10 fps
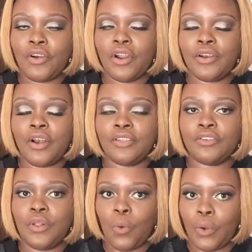
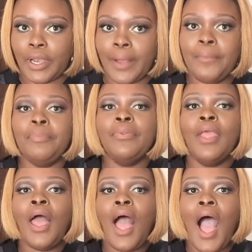chronological order.
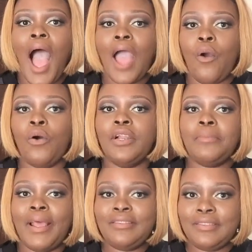I
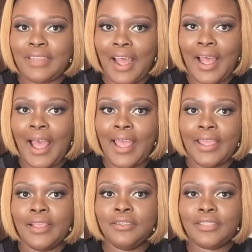ordered my stuff.
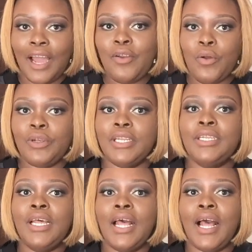I
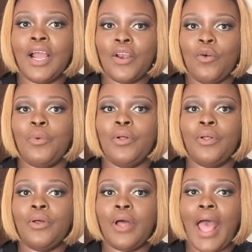downloaded
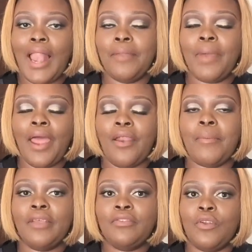
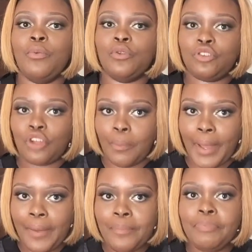Aramex Global
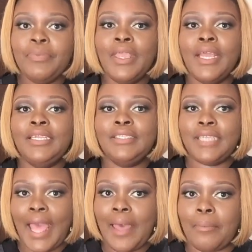Shopper. It is
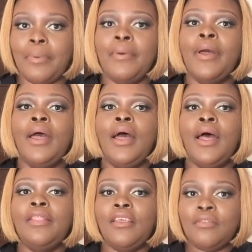an app.
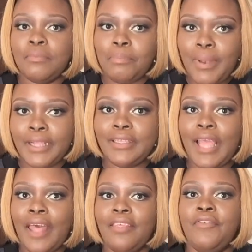There's
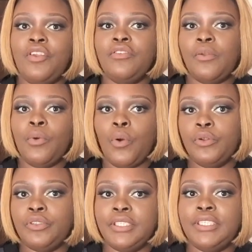plenty other videos that will go
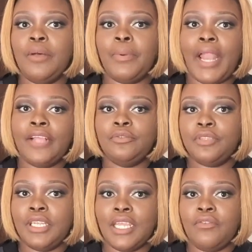into detail, but I'm
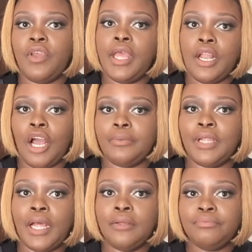just going to give you a
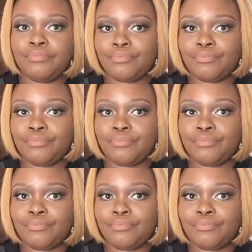helicopter